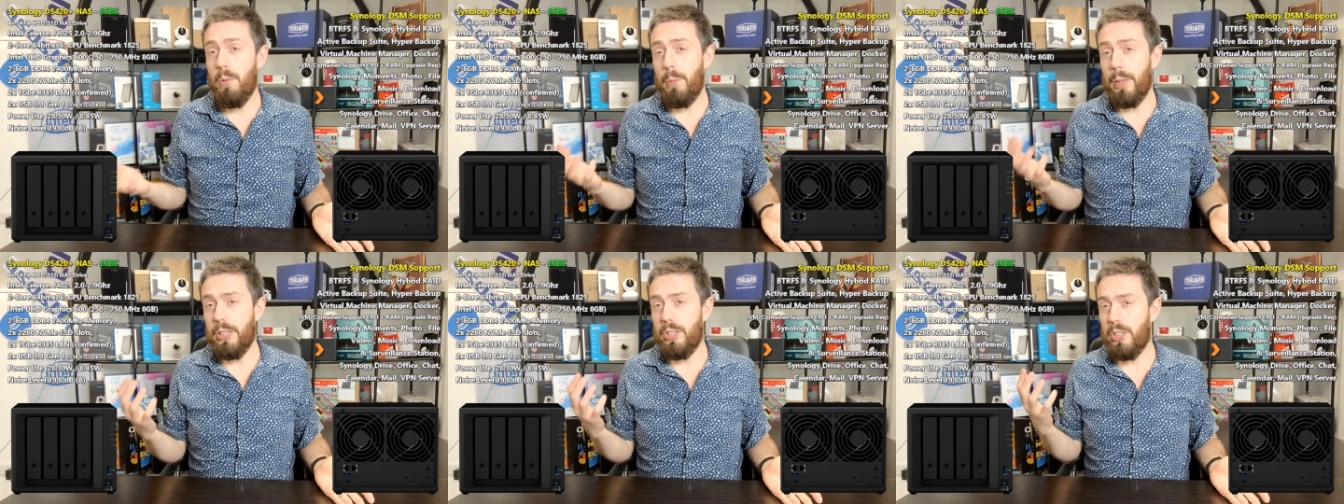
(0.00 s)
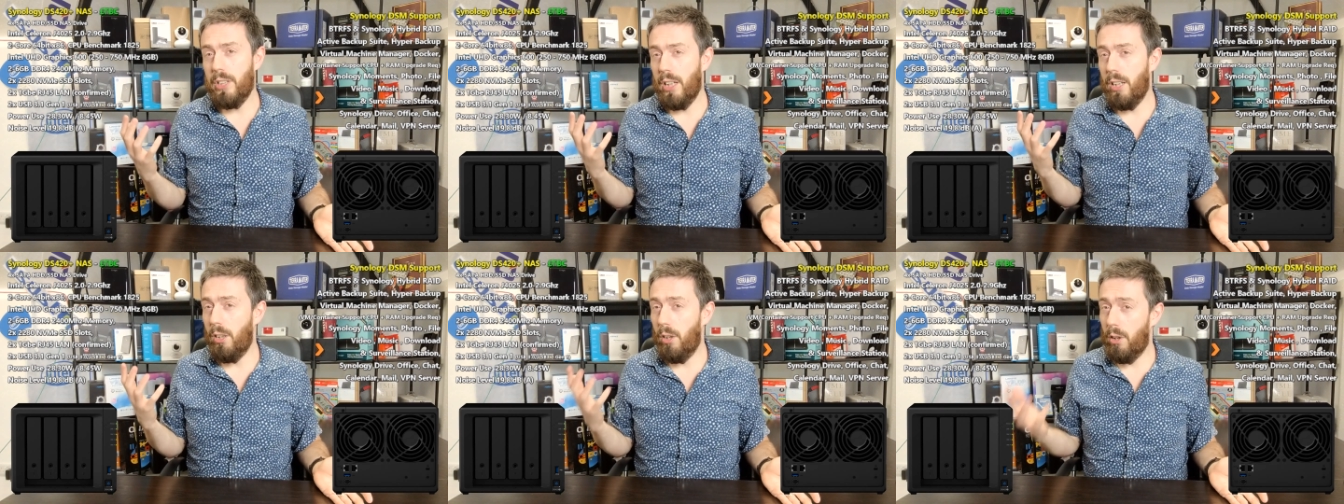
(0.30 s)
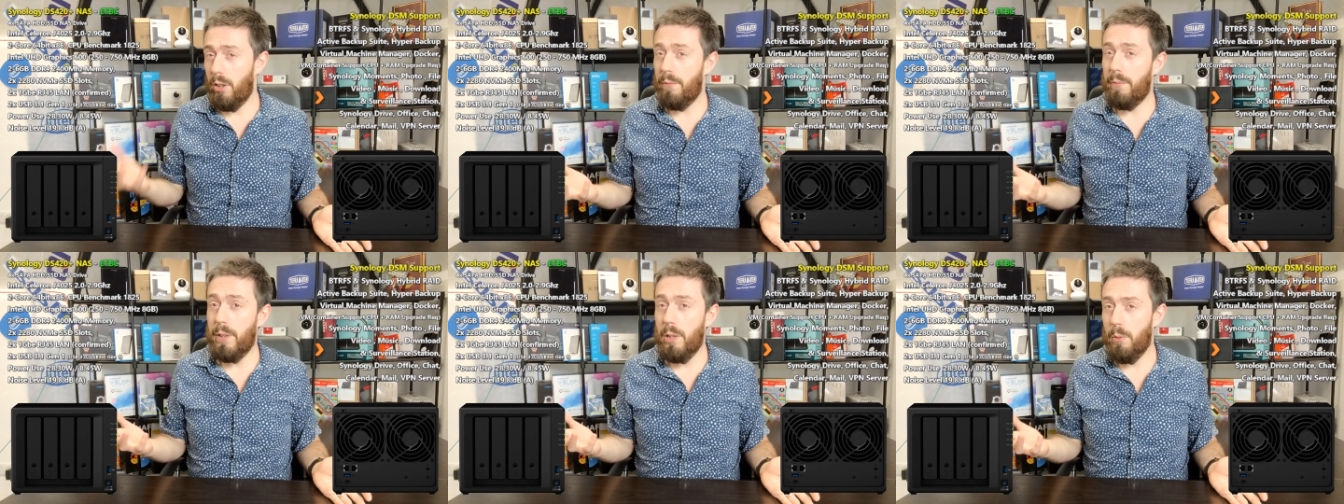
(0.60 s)
which a
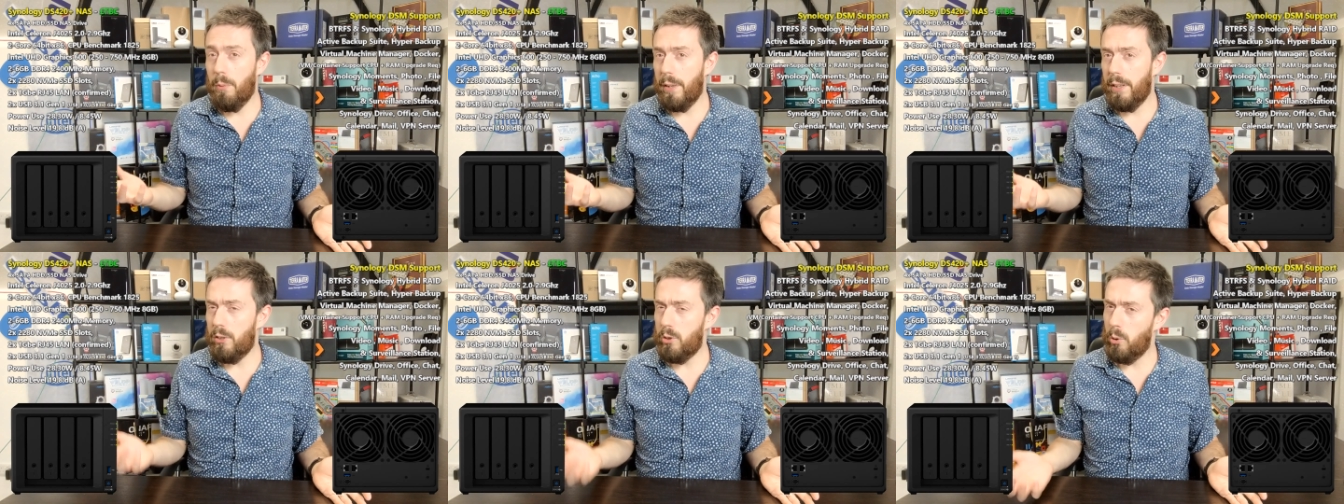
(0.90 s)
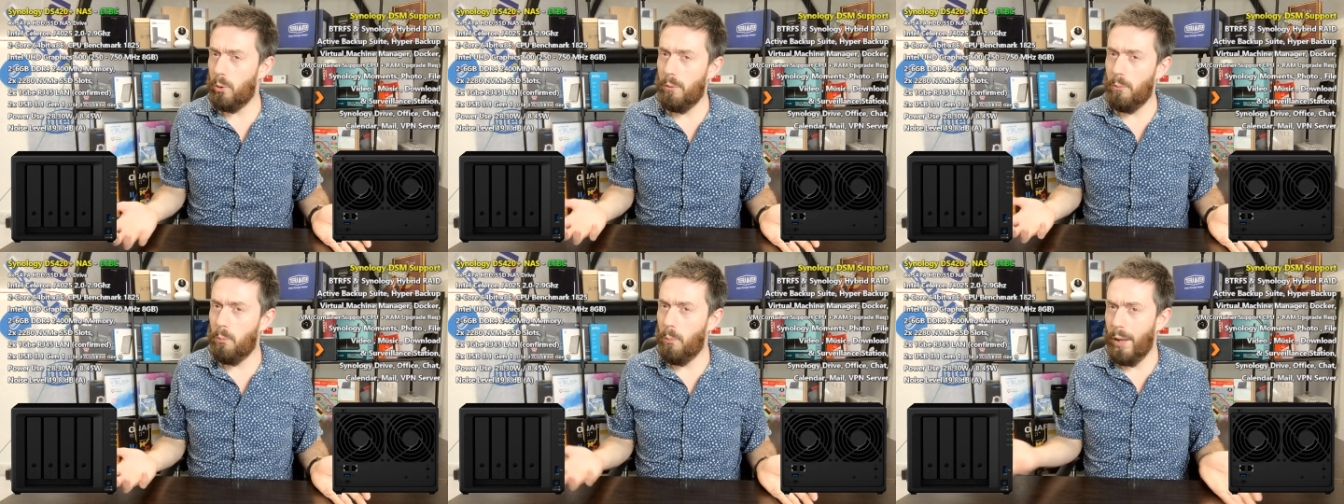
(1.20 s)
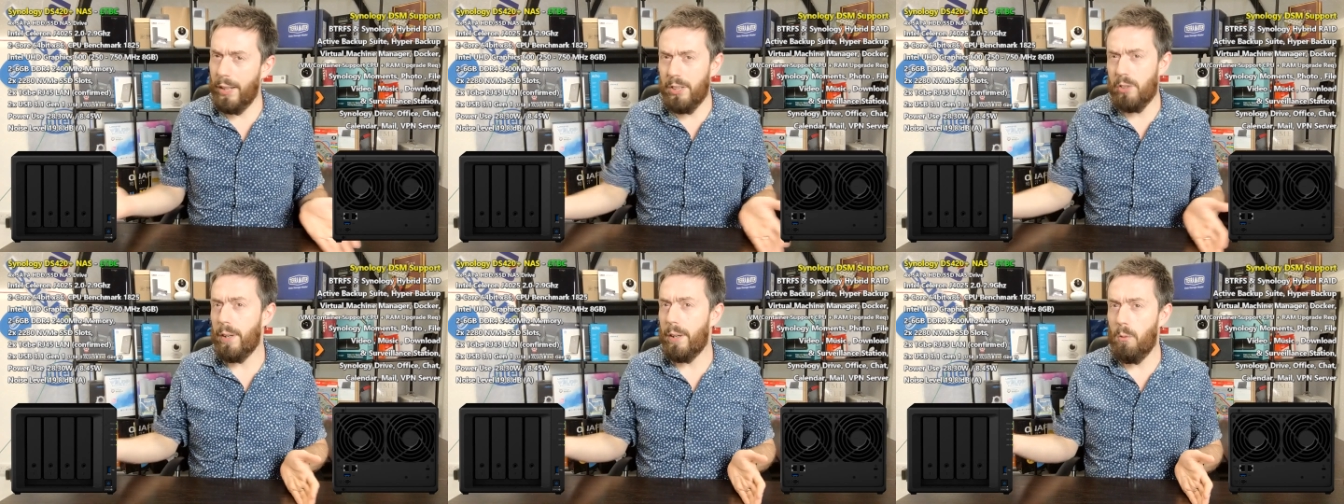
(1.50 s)
lot of you were sort of
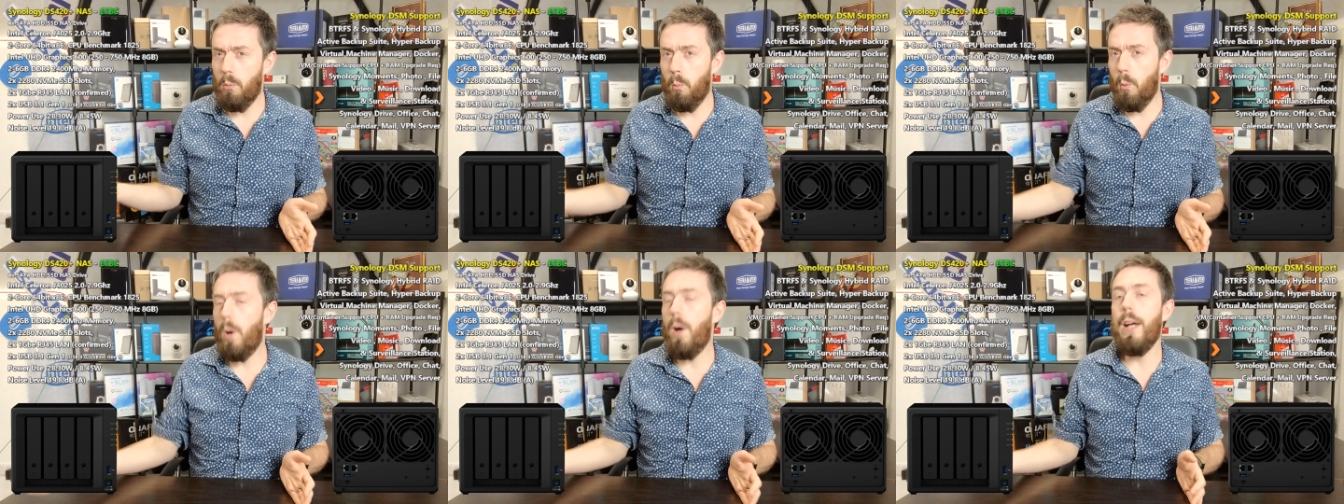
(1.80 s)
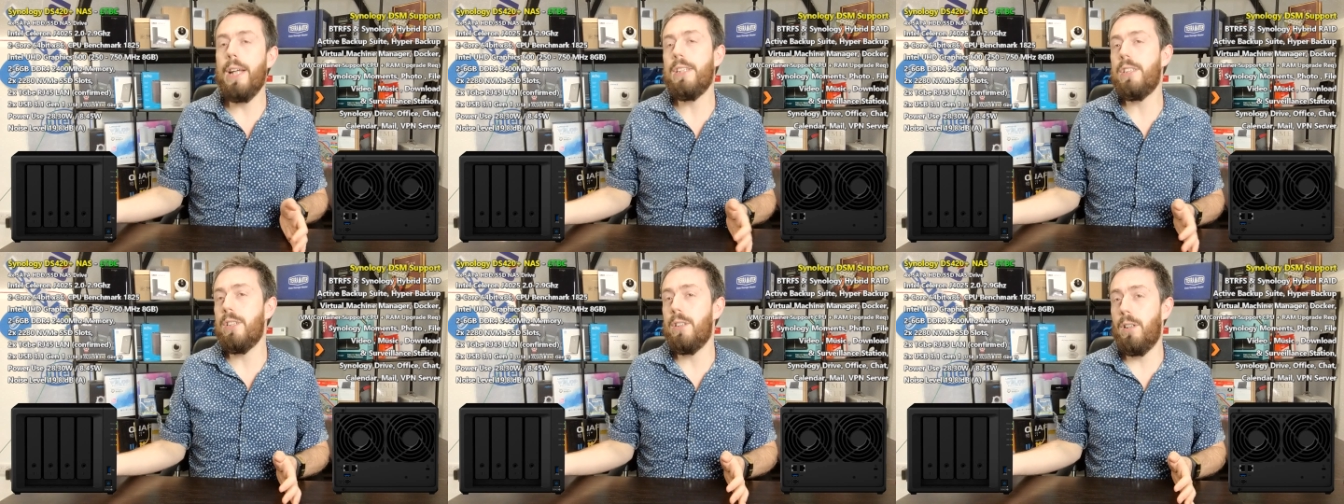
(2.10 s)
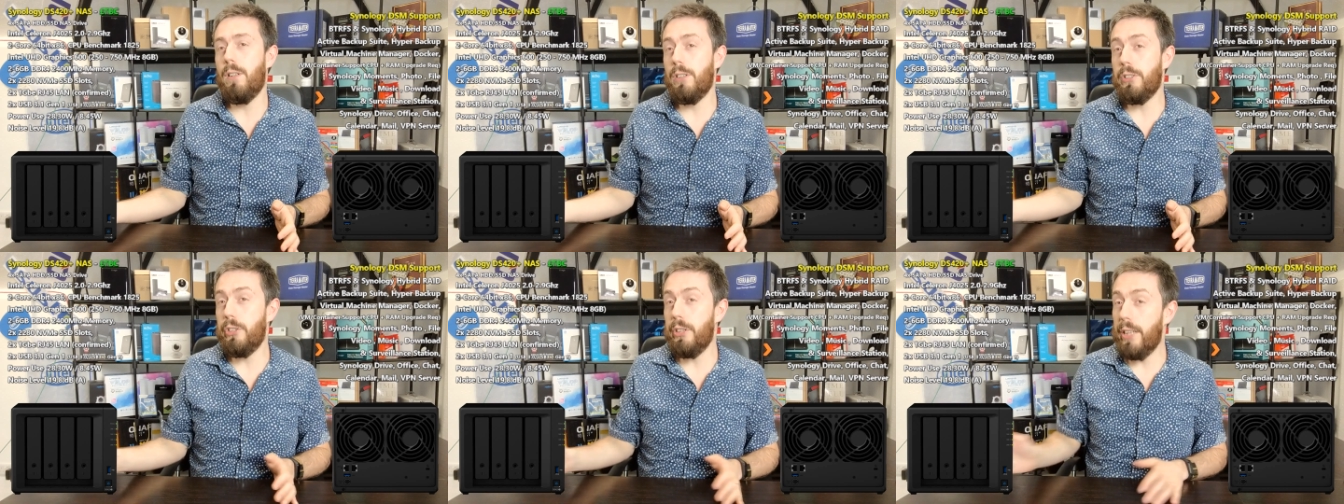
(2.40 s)
wondering why
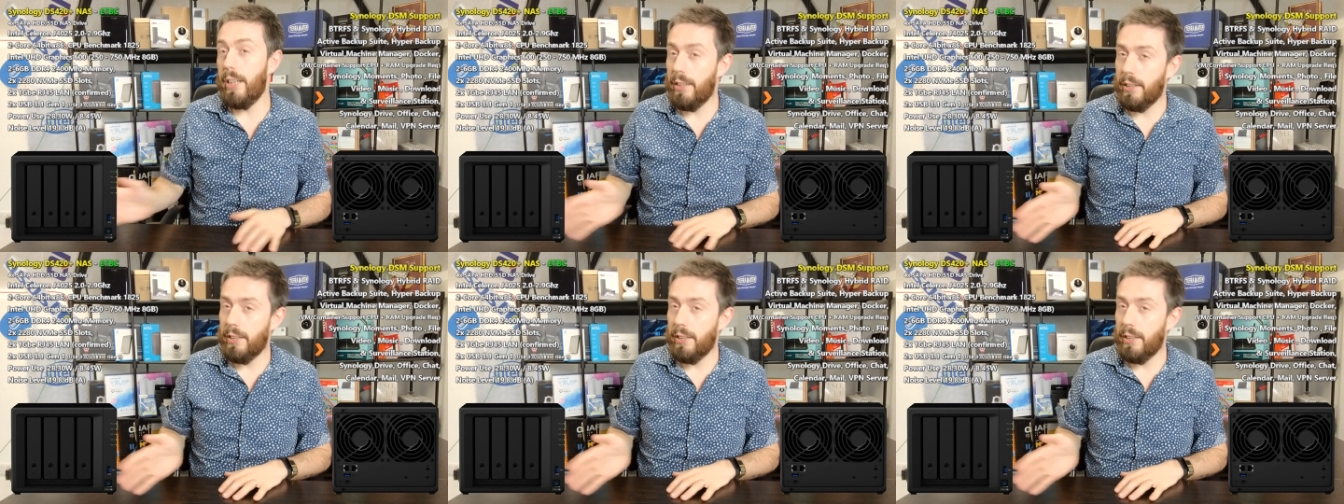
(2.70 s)
Synology